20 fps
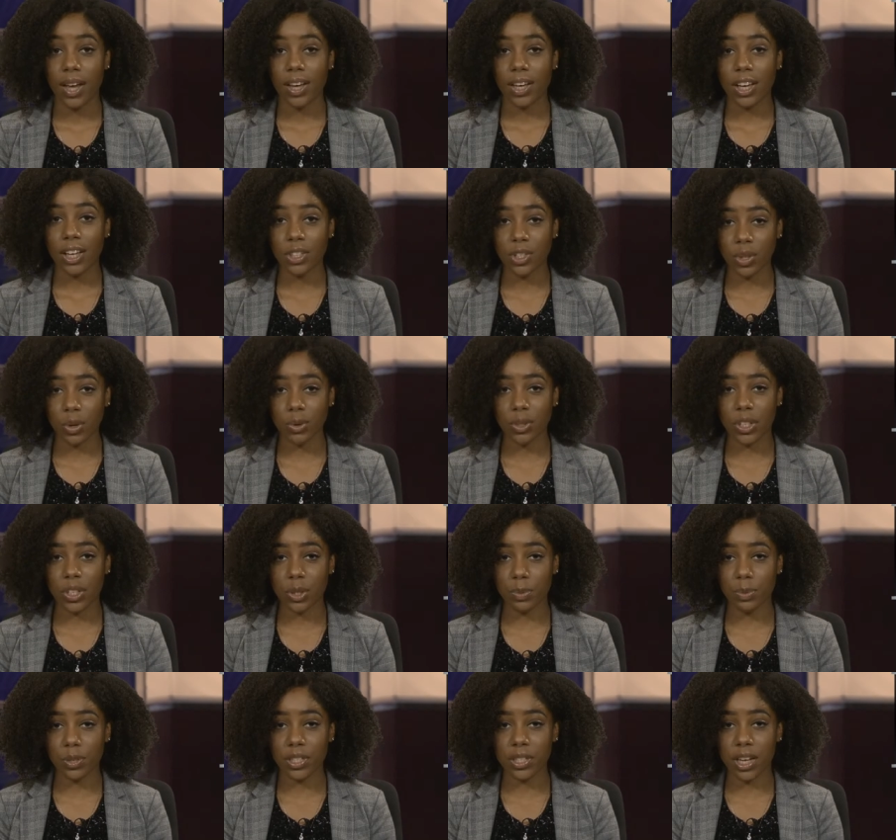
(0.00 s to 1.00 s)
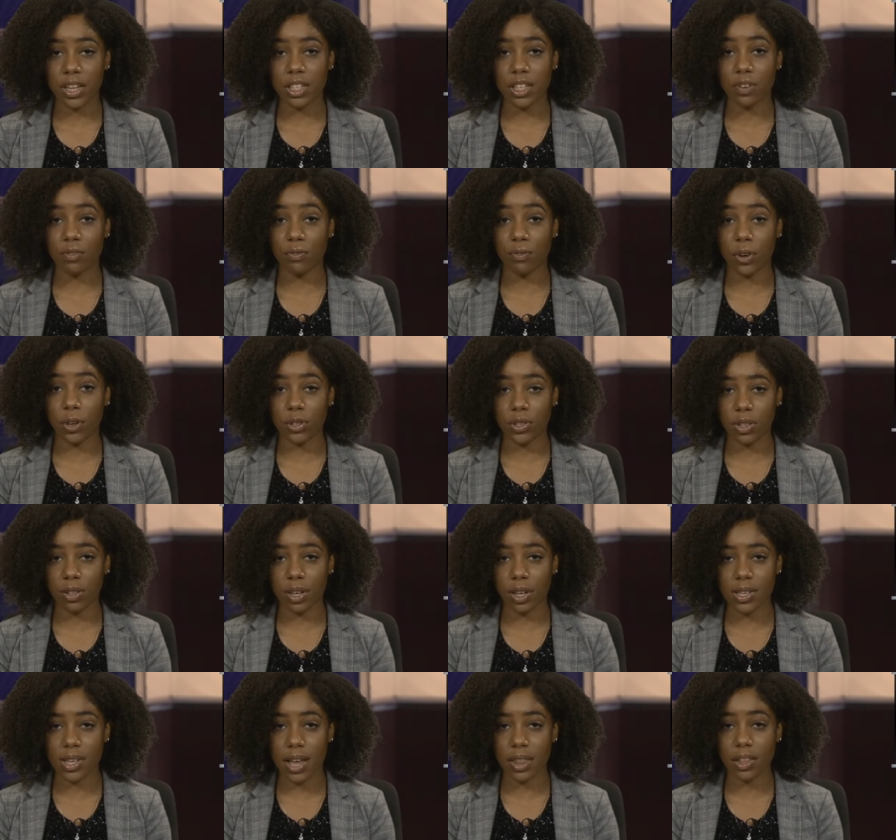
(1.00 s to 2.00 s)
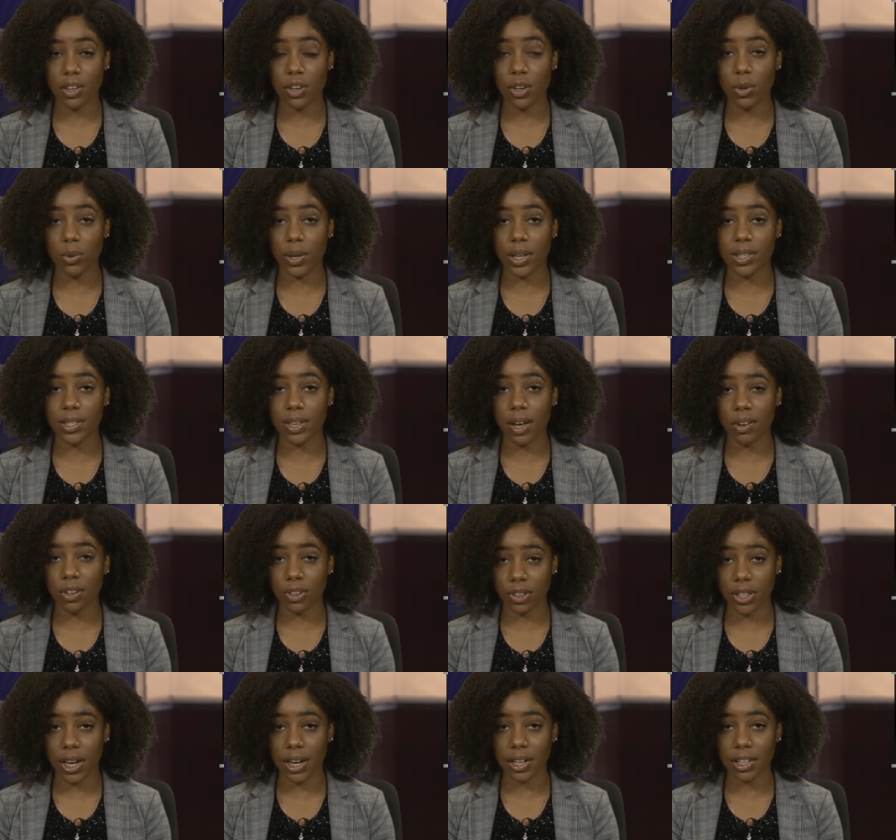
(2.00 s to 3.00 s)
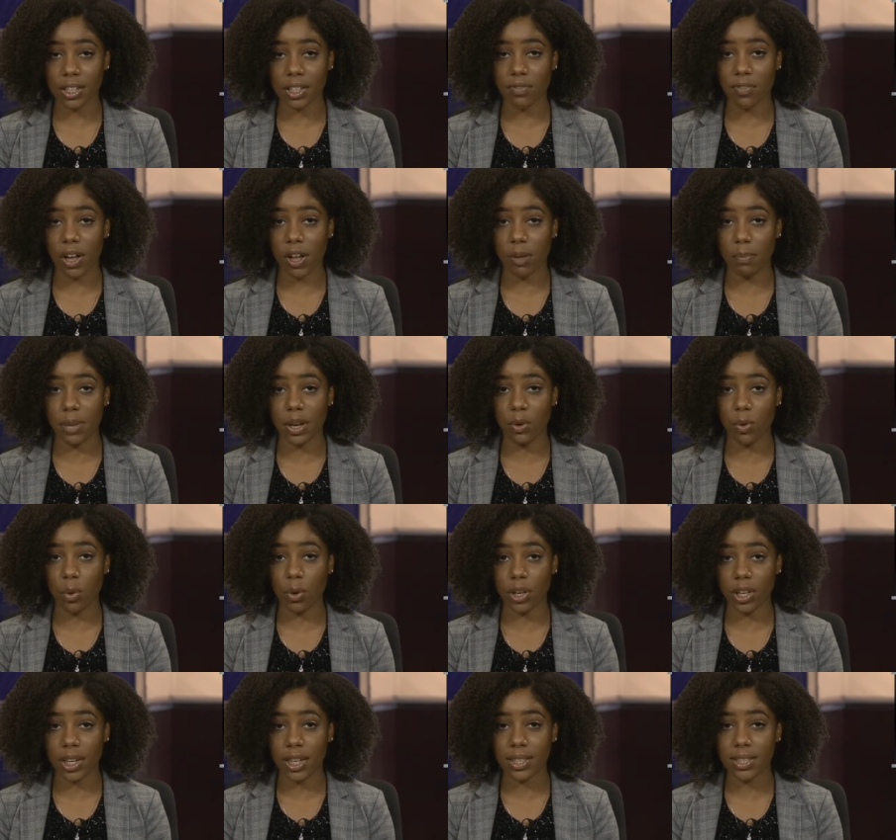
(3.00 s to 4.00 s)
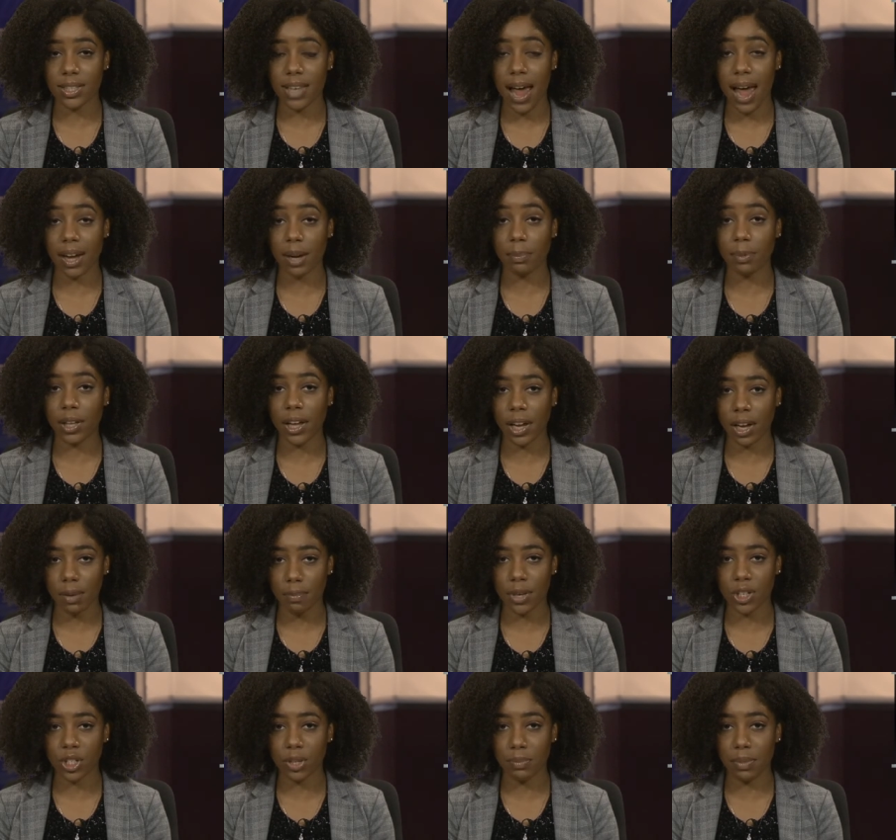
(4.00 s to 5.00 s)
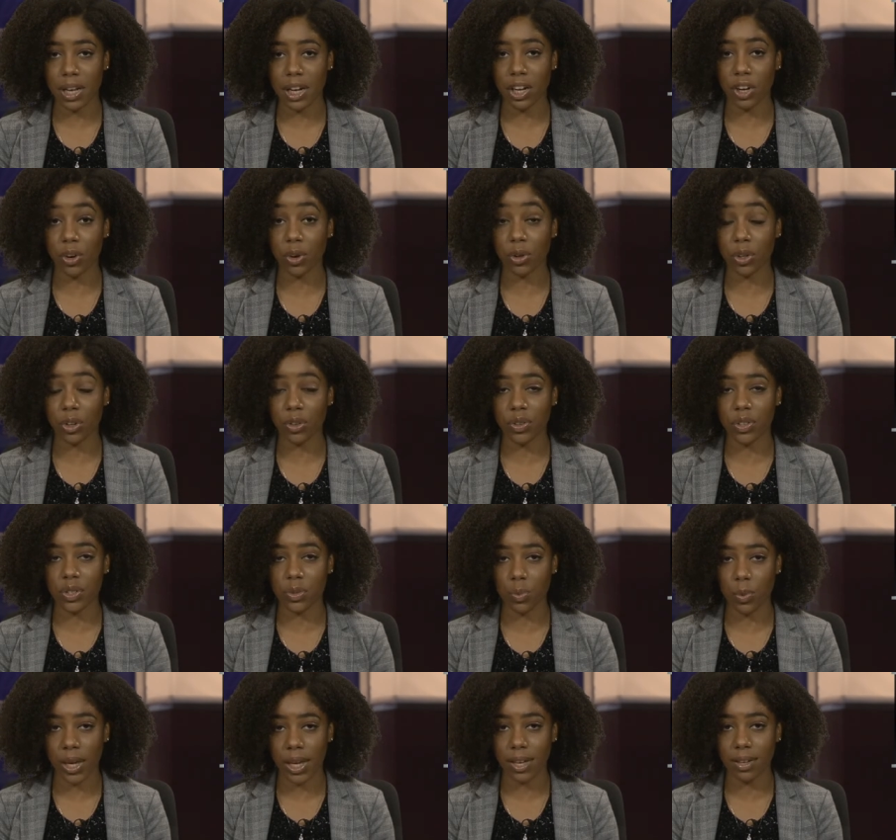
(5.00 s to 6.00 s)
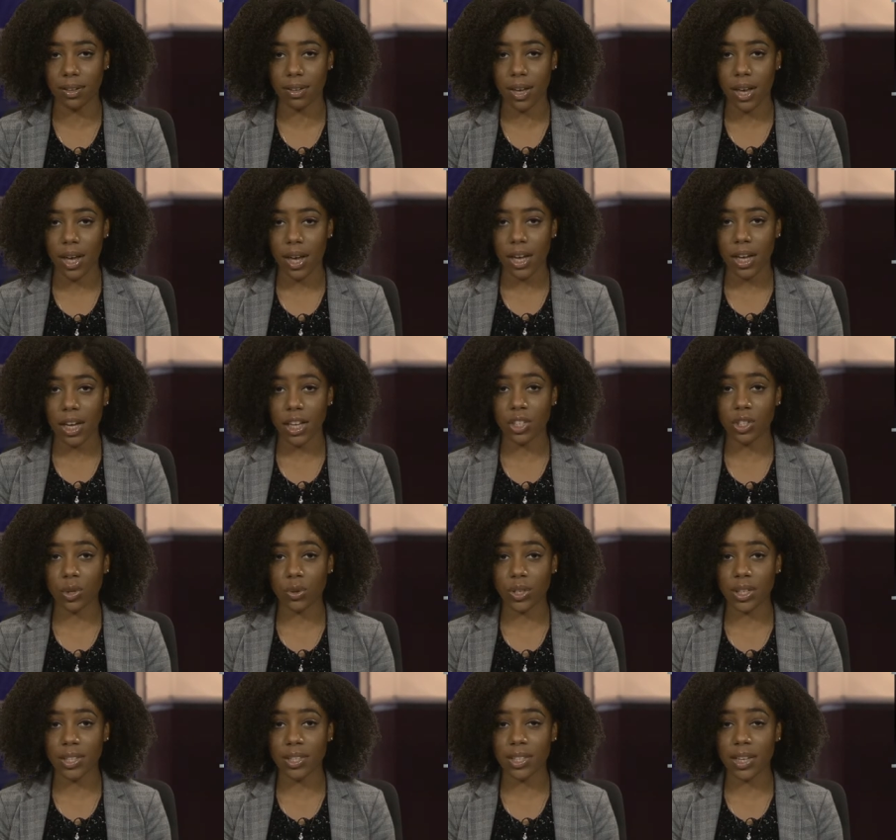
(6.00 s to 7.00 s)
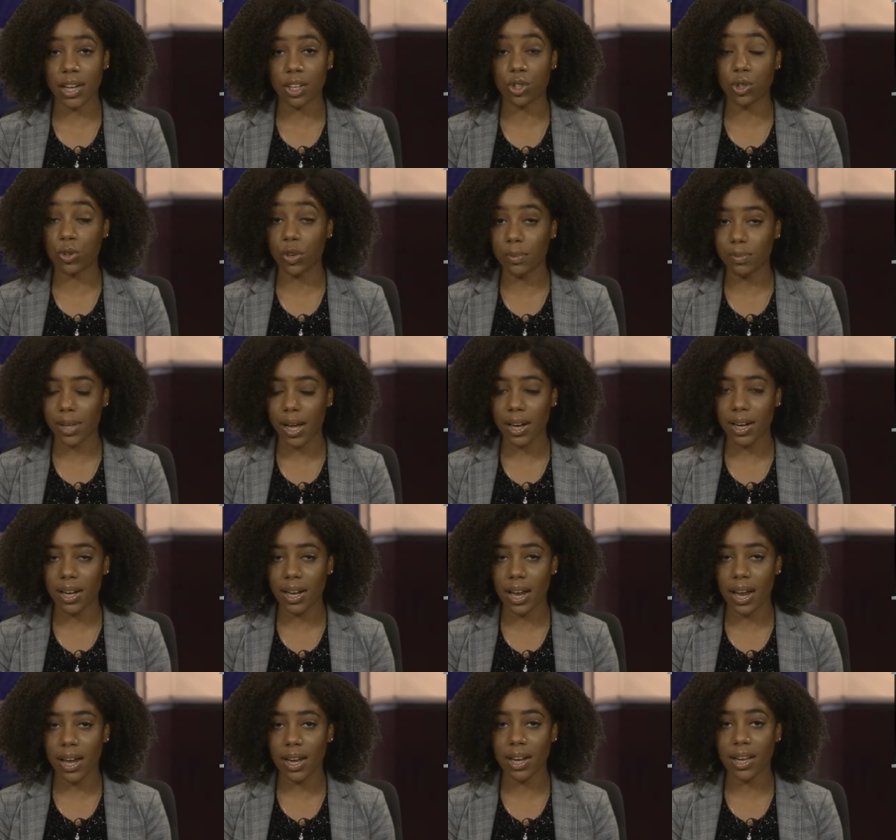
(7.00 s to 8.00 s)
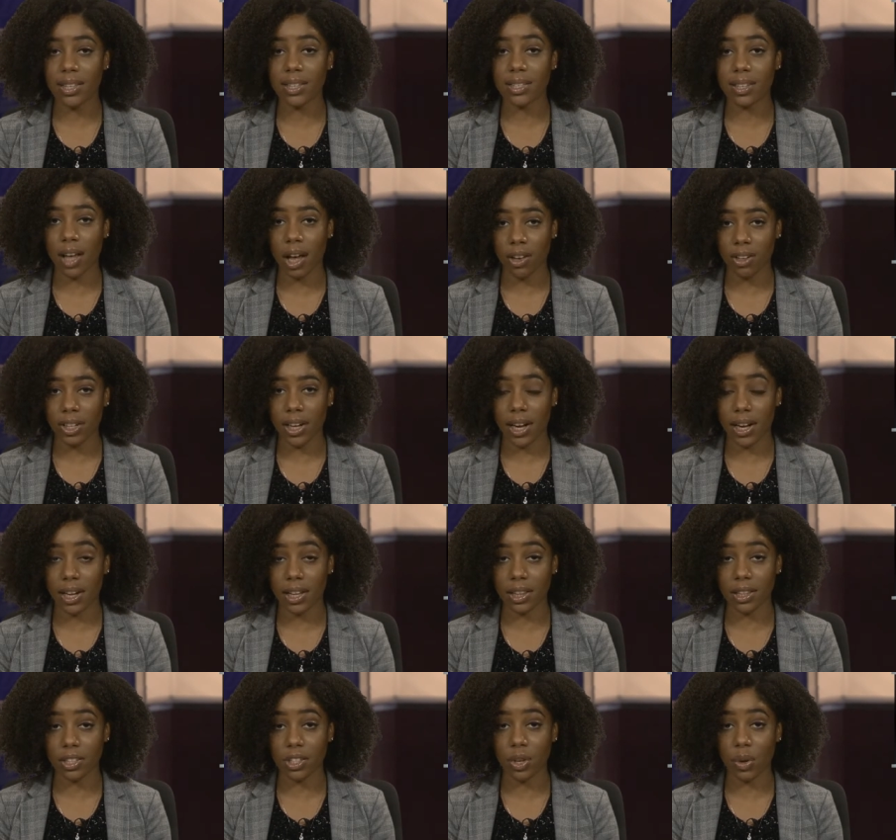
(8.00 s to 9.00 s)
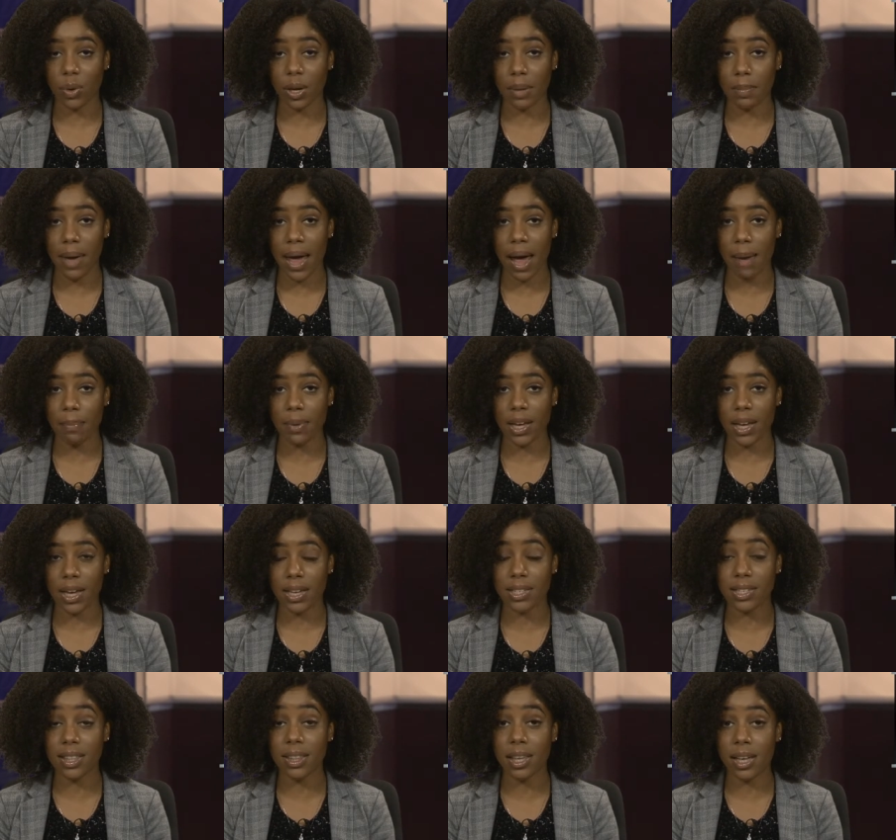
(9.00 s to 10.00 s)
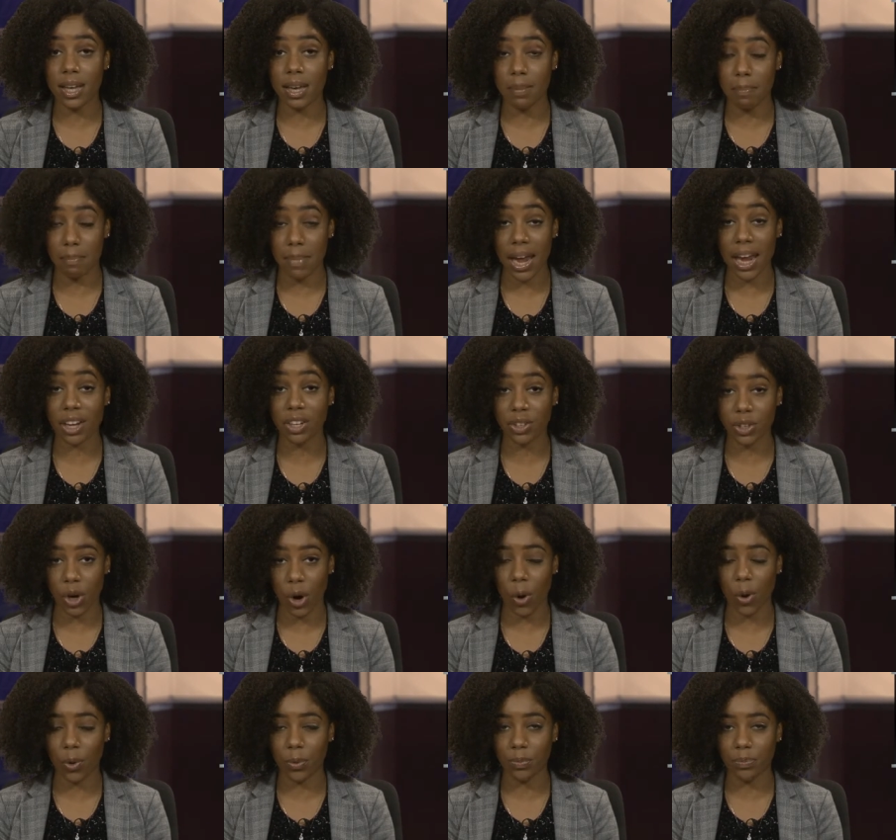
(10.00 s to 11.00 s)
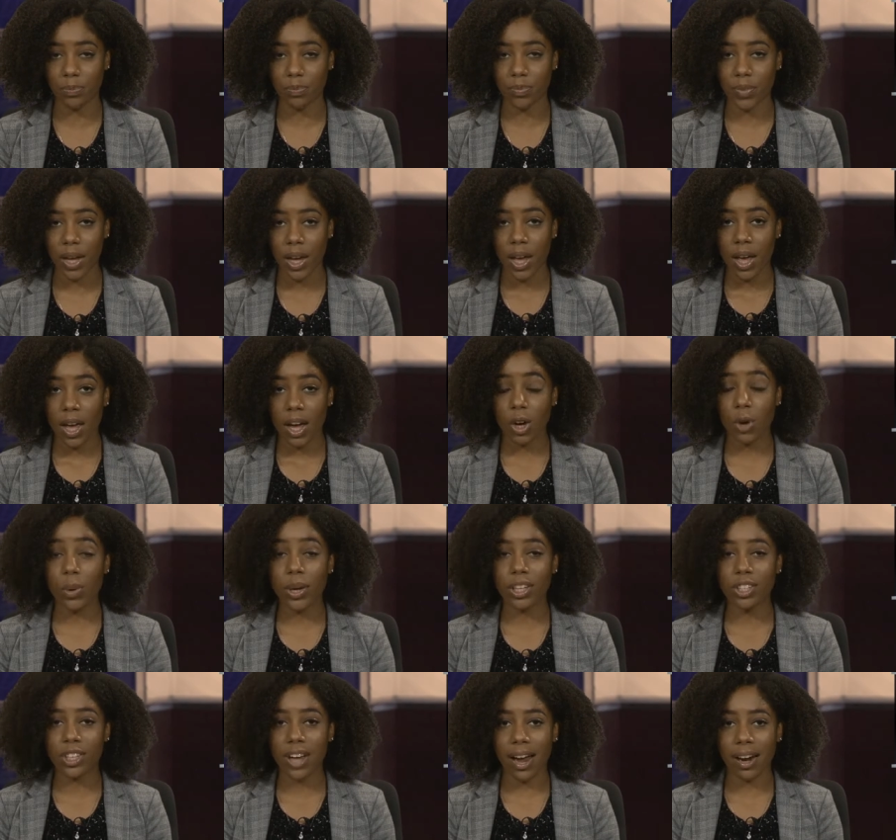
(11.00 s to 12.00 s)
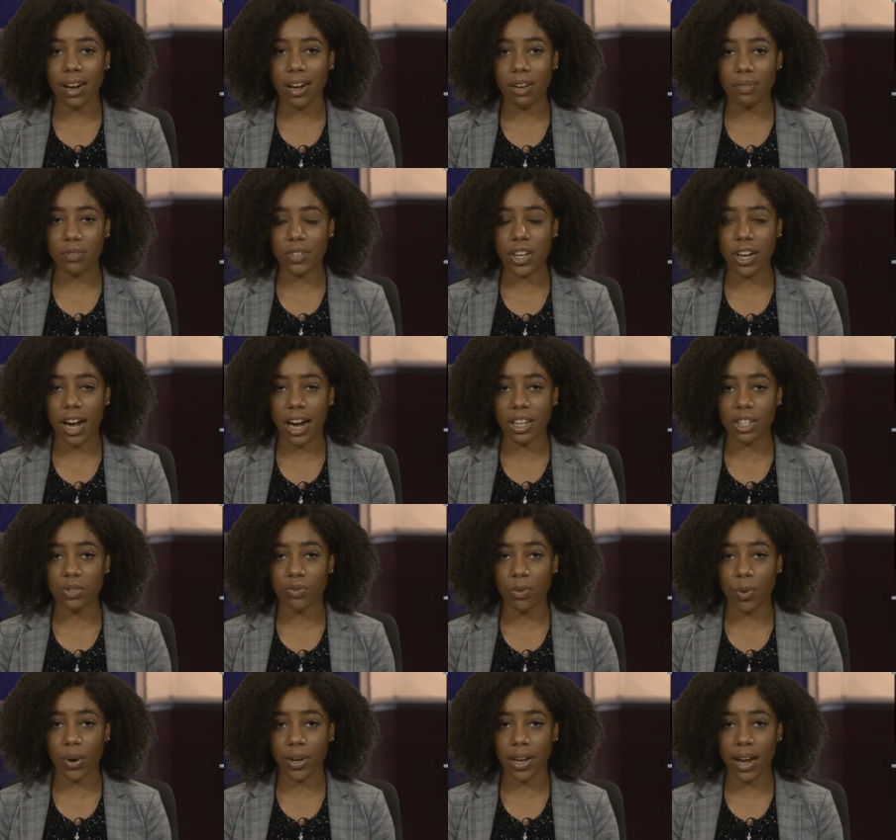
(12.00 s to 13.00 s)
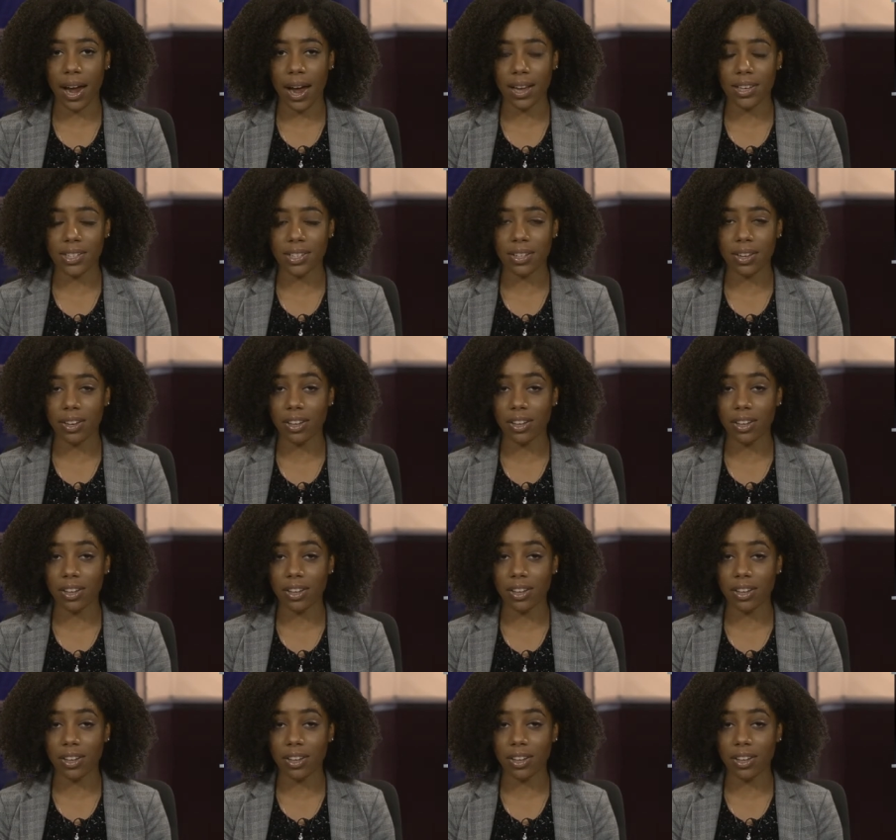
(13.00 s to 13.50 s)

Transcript: Consultants presented first looks at the new consolidated development ordinance at a plan commission meeting earlier this week. Consultants say streamlining and consolidating the zoning map is the main goal. A quick check of tonight's forecast.